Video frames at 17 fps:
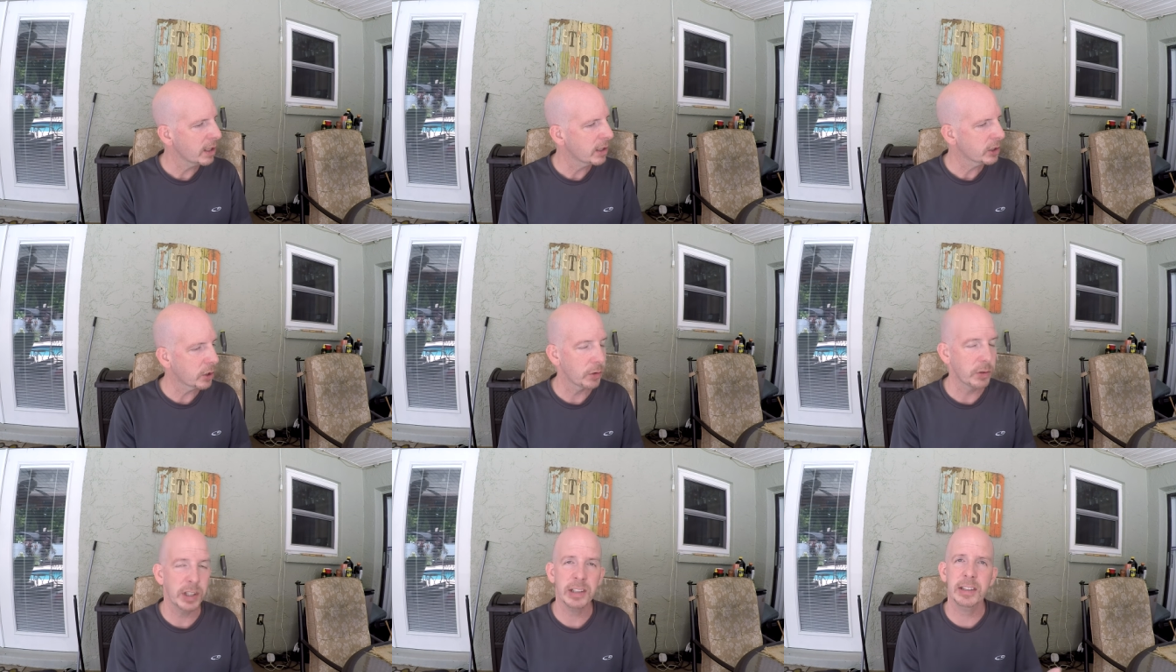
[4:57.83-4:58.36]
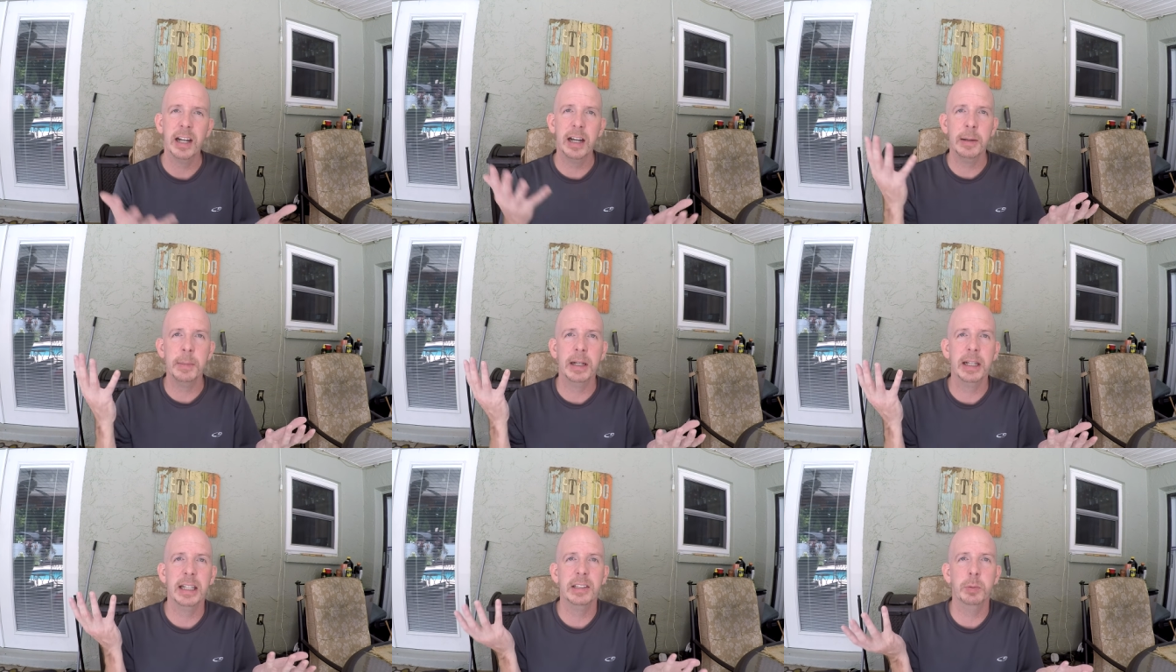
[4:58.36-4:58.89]
So this
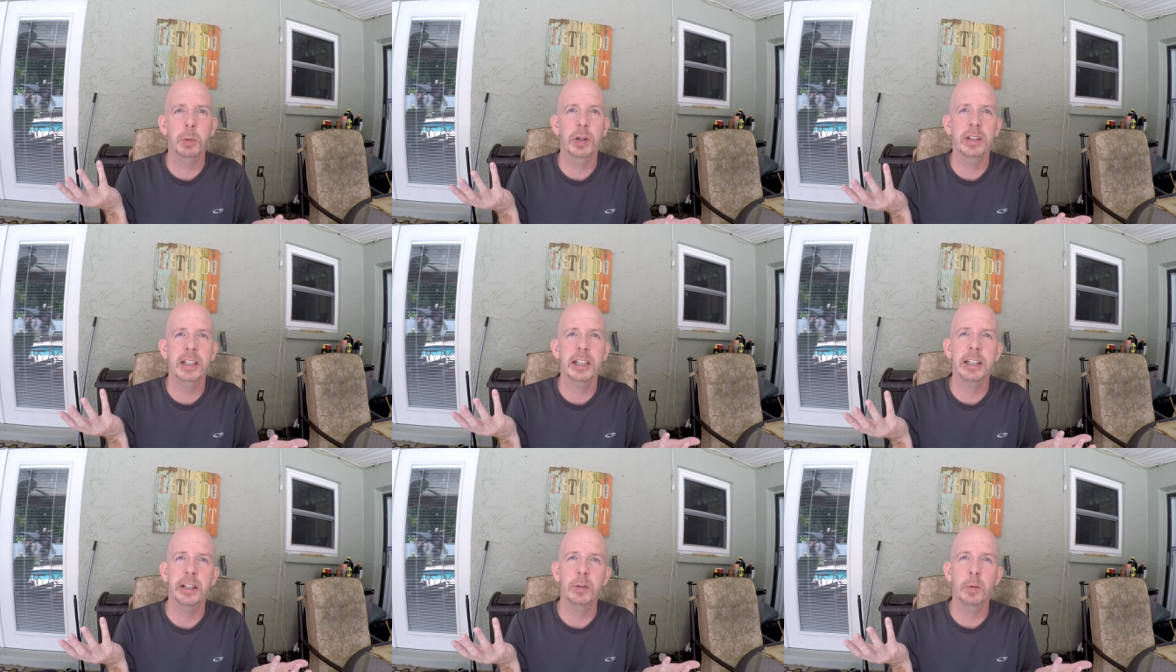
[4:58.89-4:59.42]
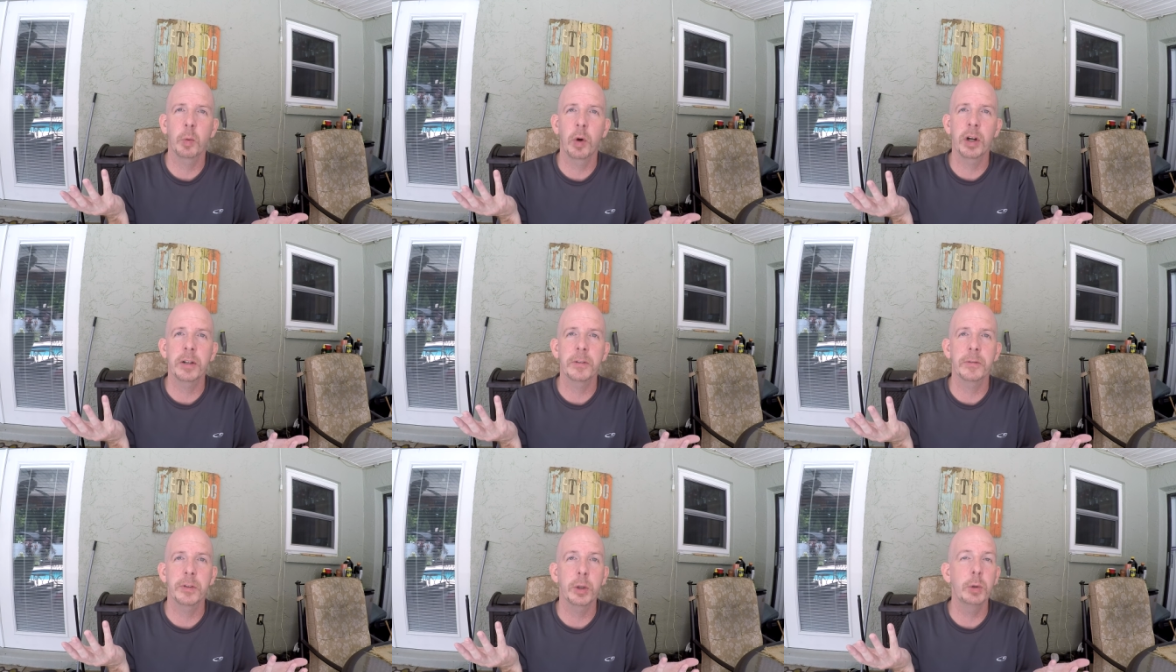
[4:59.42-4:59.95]
time, I guess we're into year
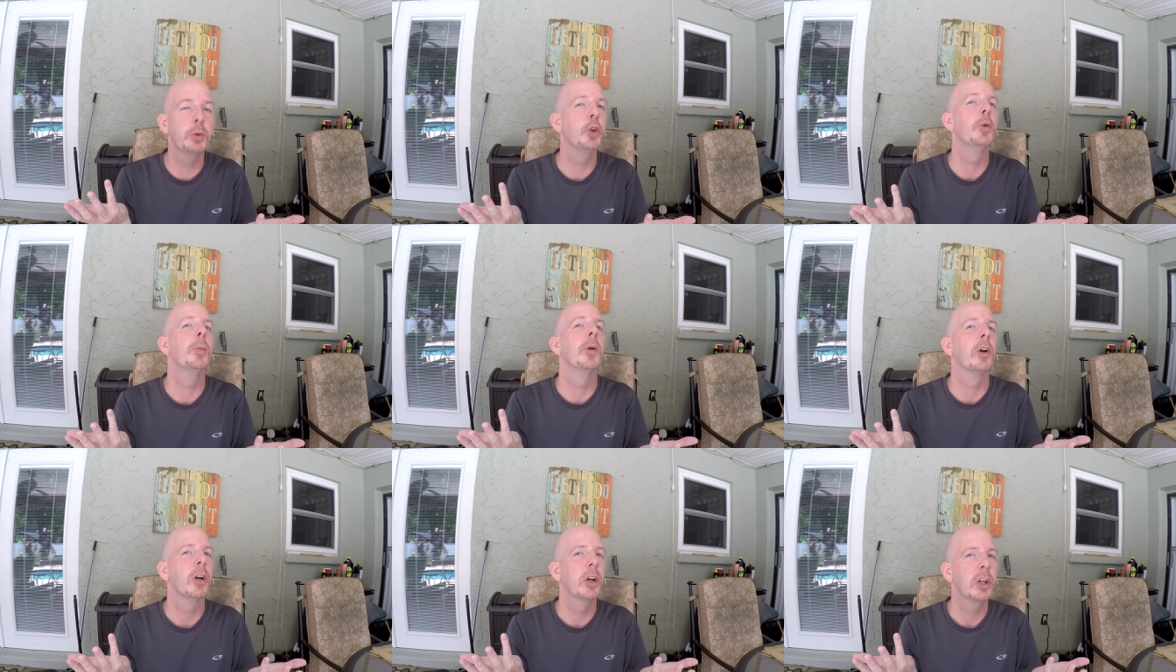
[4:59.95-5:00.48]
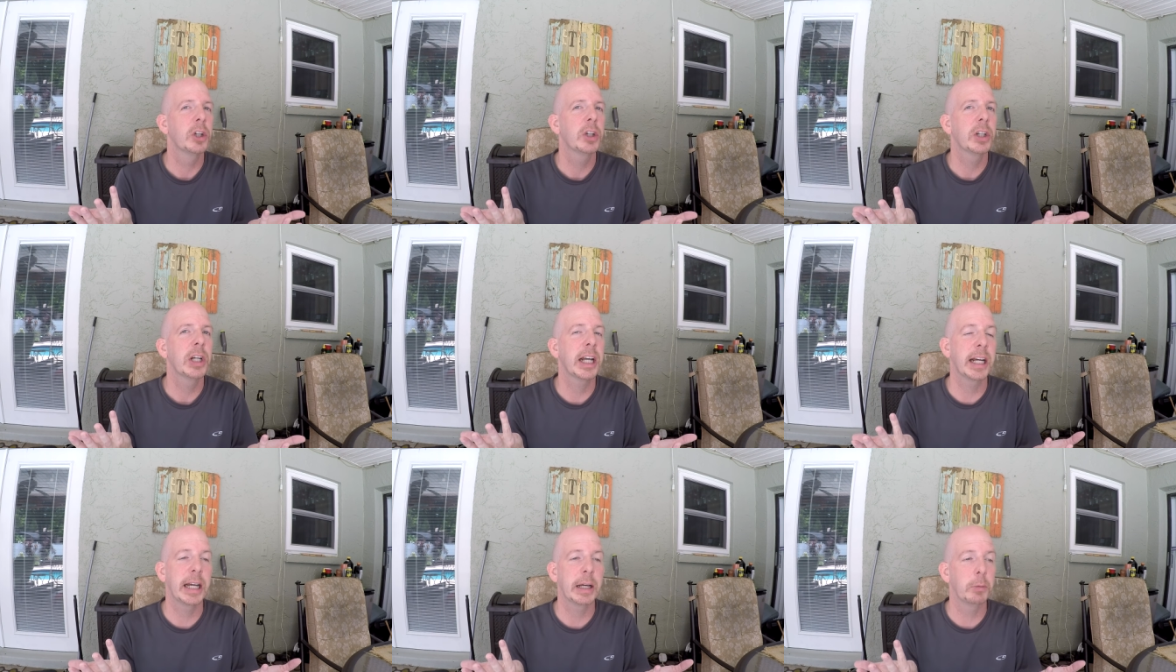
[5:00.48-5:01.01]
one of YouTuber,
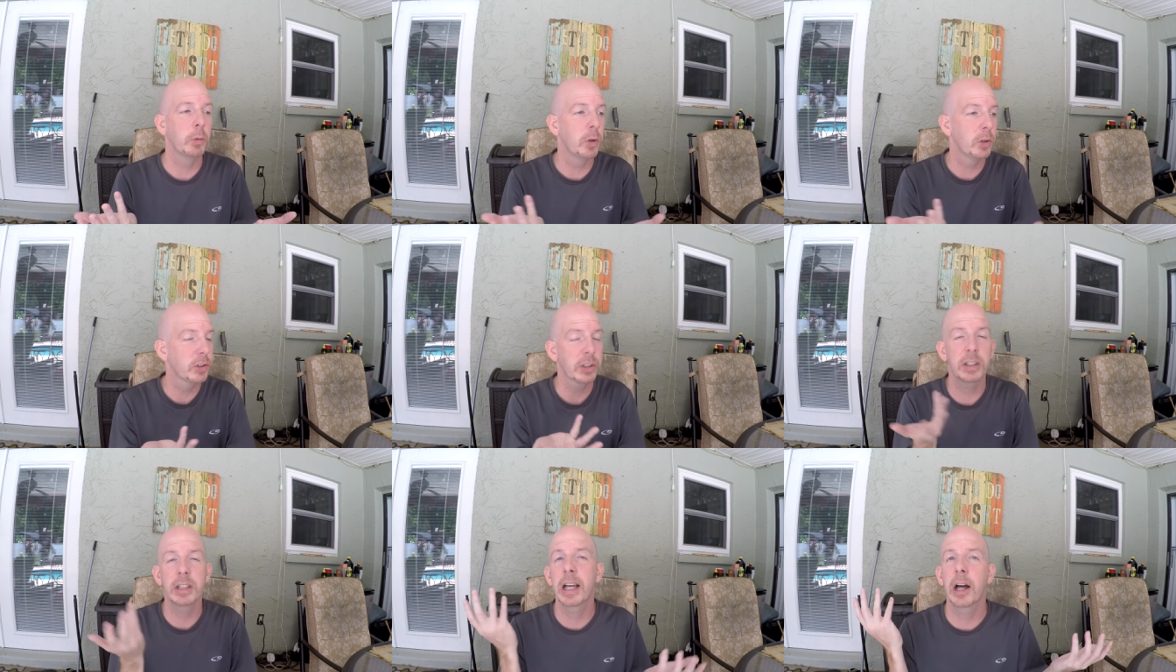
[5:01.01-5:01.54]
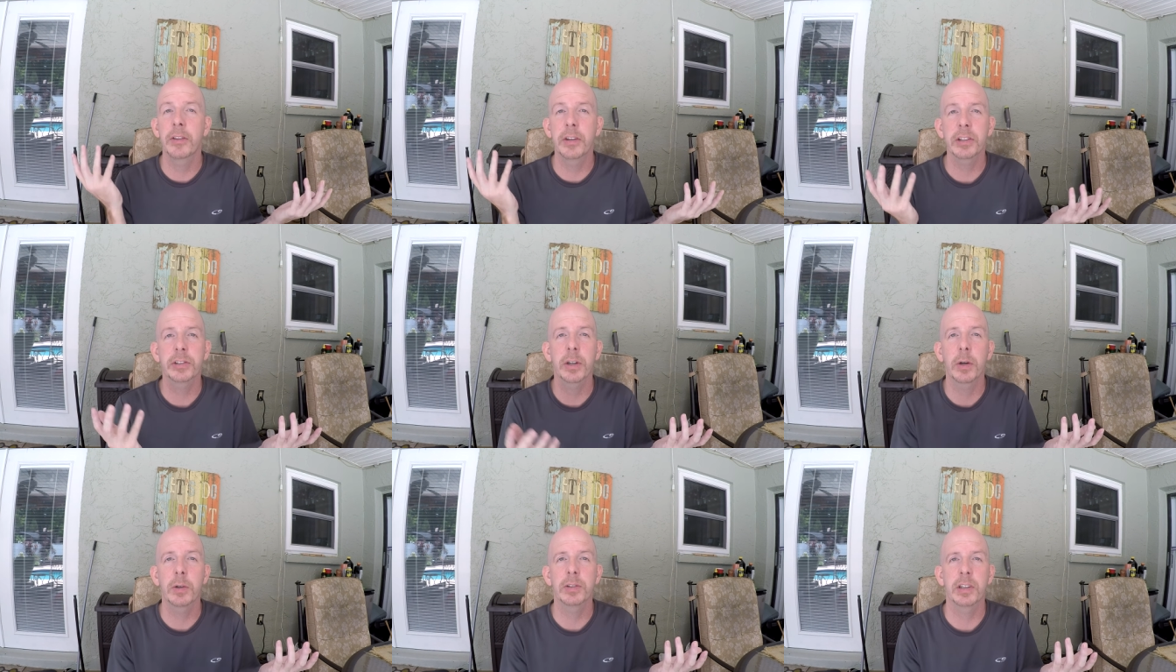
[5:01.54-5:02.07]
and we'll see how this
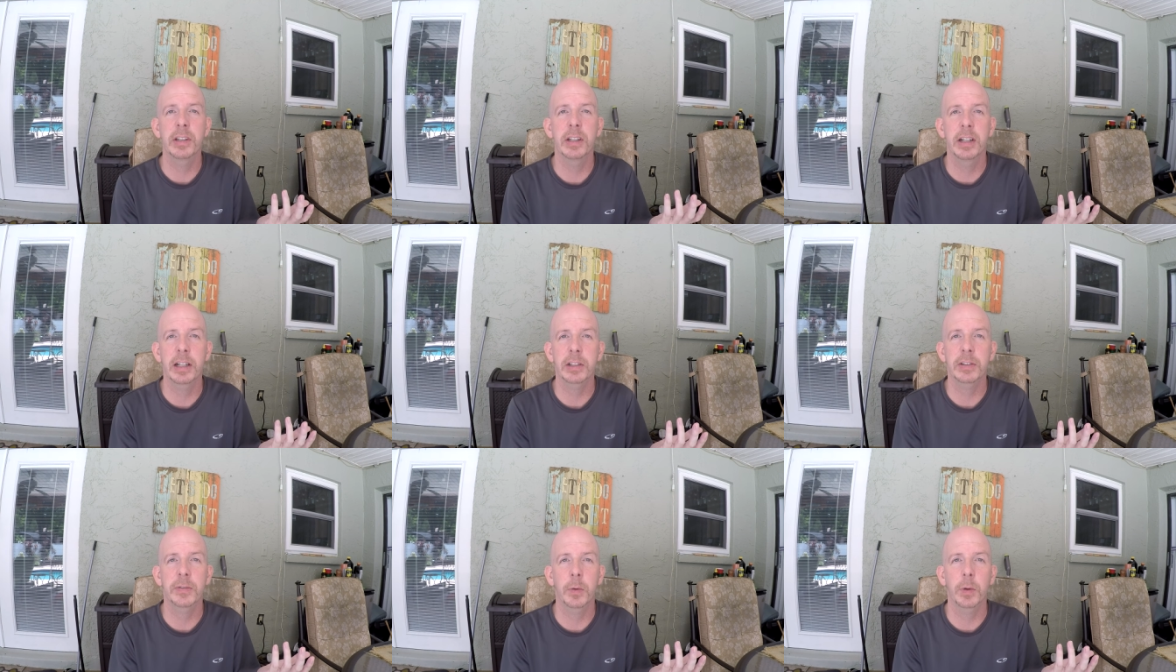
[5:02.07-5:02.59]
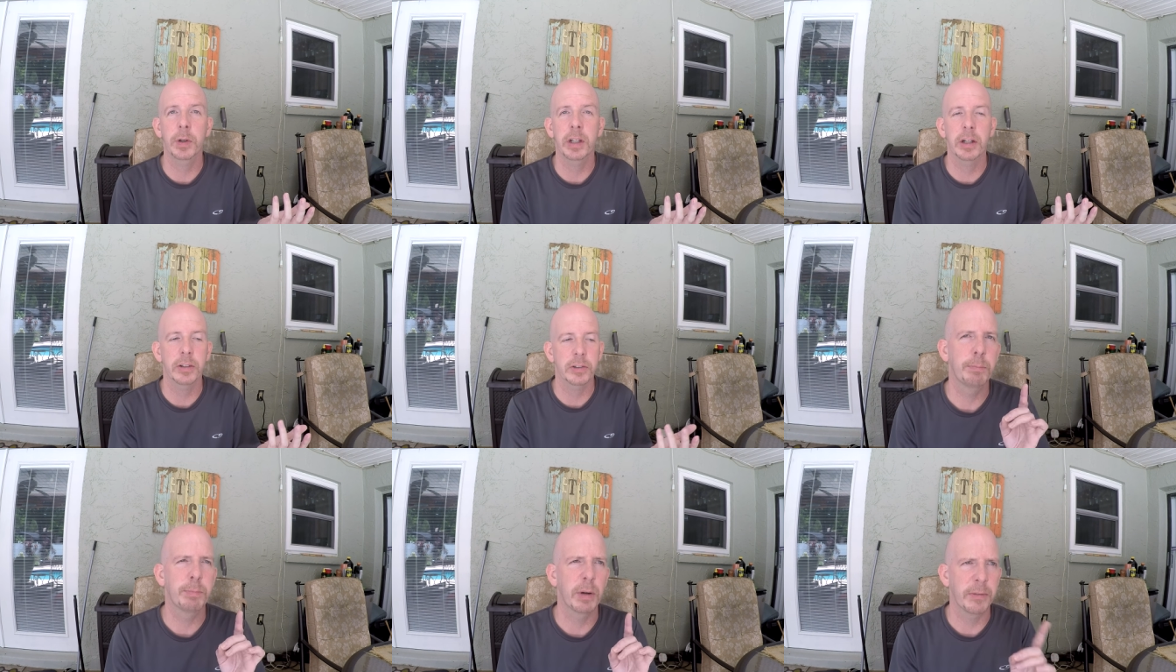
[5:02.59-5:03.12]
goes in the next four
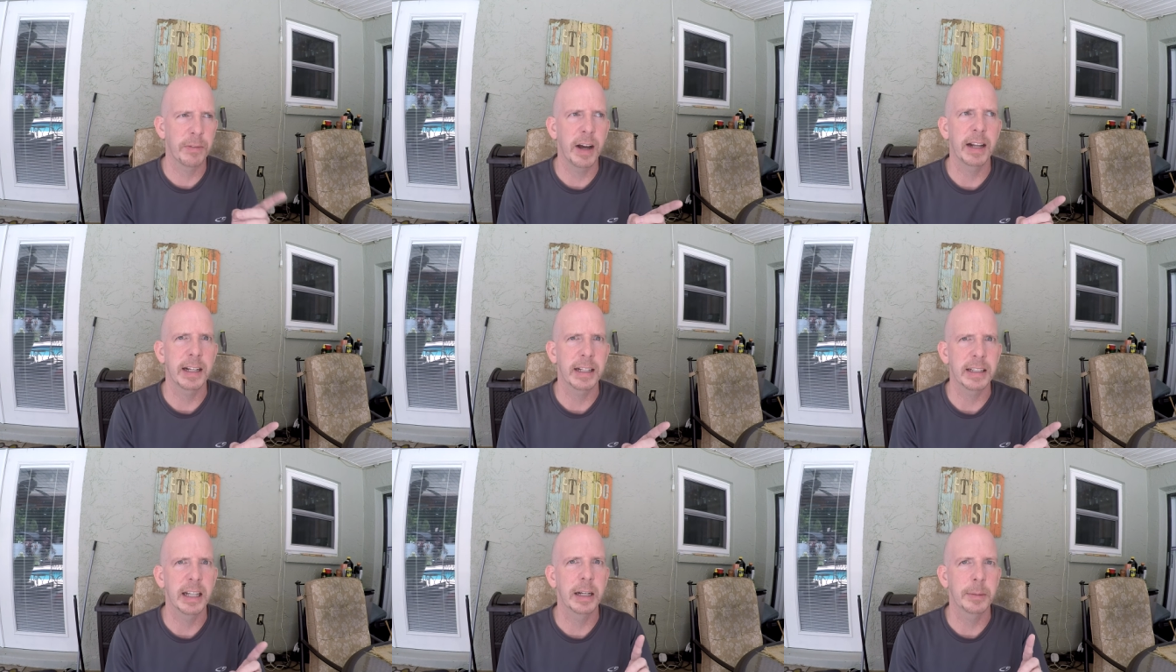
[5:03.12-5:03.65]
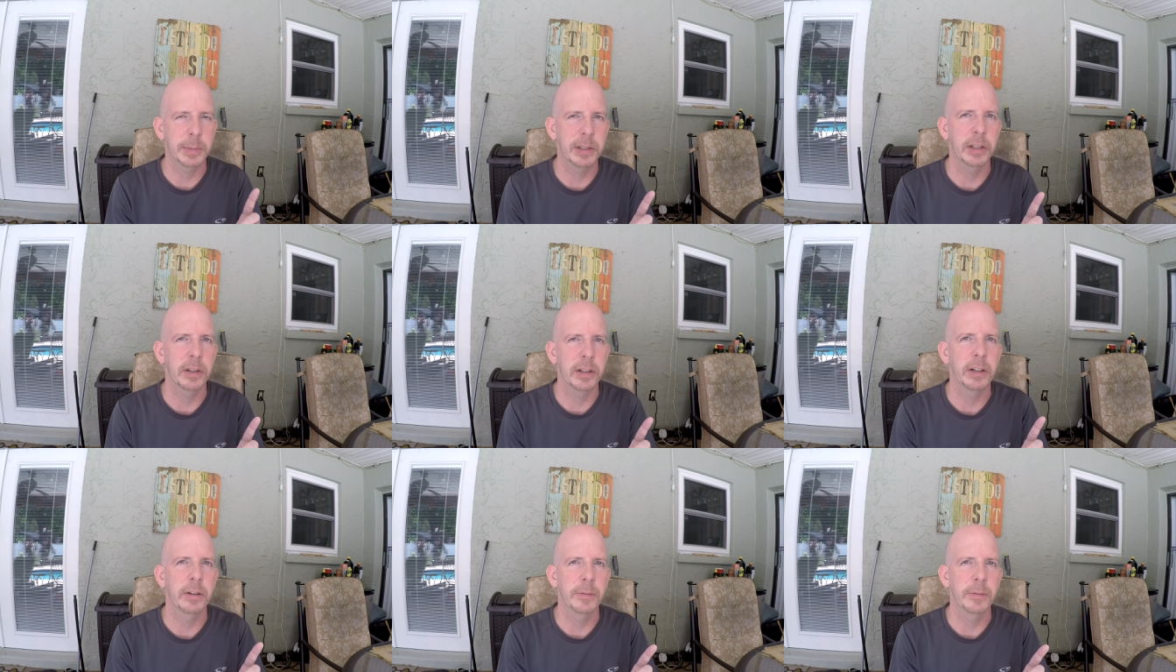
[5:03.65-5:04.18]
years, providing that I'm still here